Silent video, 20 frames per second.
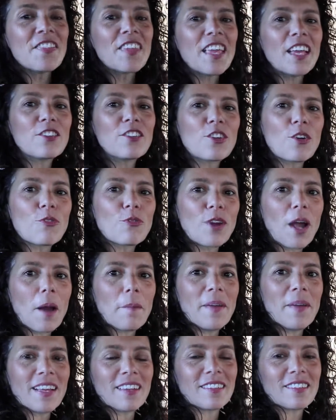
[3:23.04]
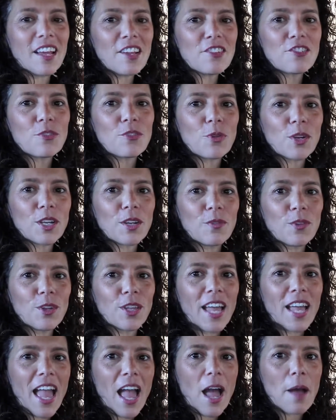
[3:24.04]
And so if we're not paying attention, what can
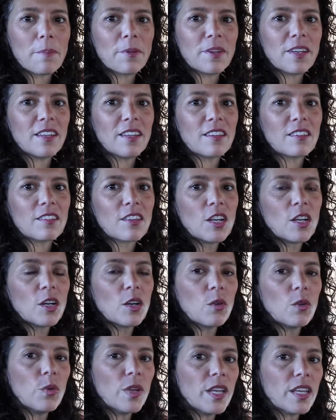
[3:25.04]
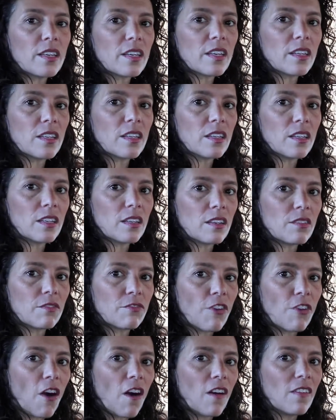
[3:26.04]
really happen is we can
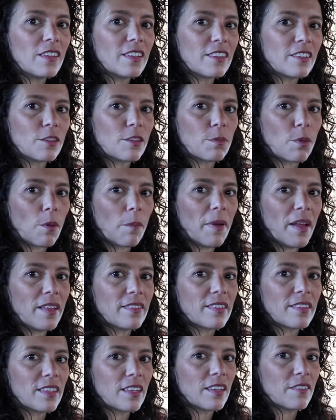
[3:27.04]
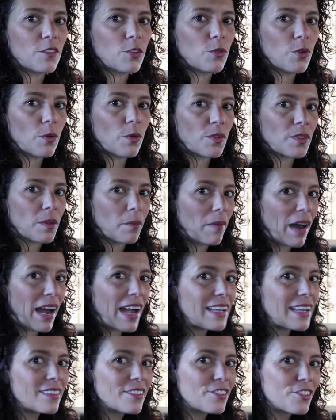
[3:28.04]
fall into the propensity of doing what the
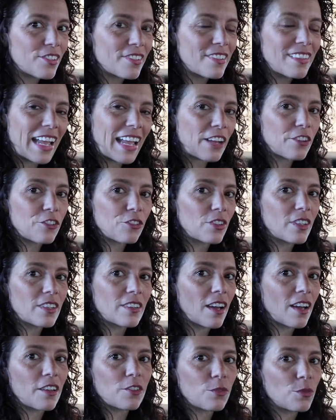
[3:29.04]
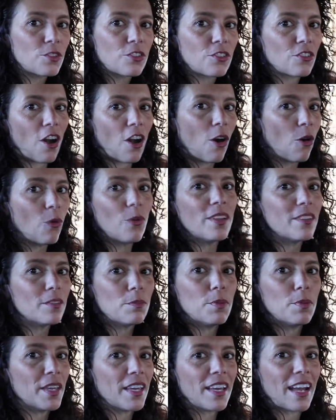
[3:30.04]
mind just naturally does, which is always
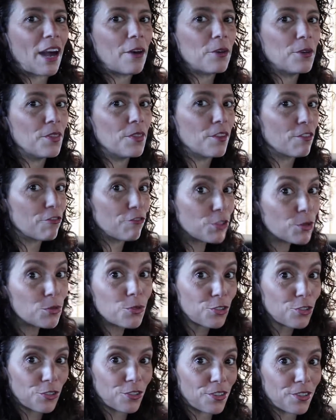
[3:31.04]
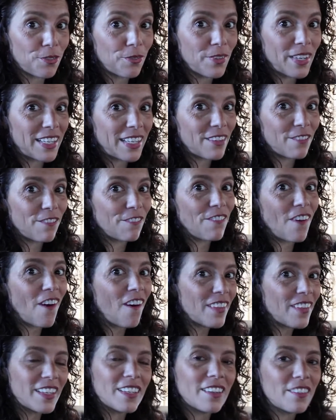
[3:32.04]
being out in the future. We can
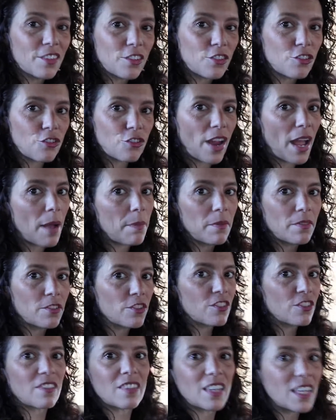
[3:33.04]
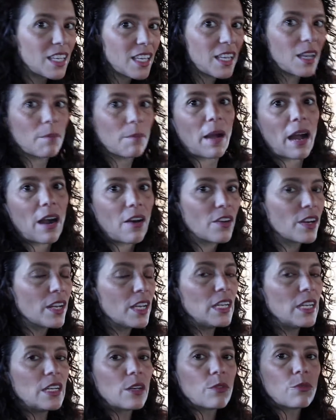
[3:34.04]
fall into this trap of just thinking about
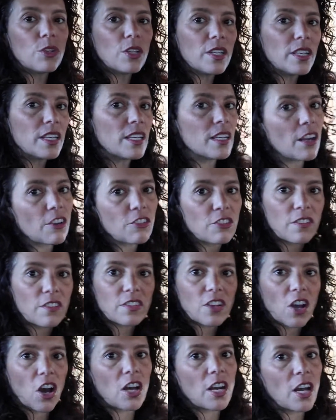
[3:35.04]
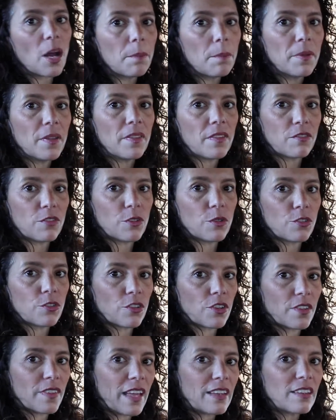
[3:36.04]
really getting ourselves caught up in the
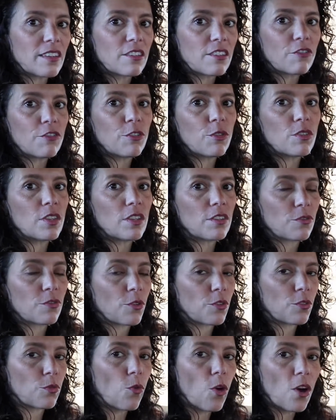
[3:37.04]
future. And that does a few things for us.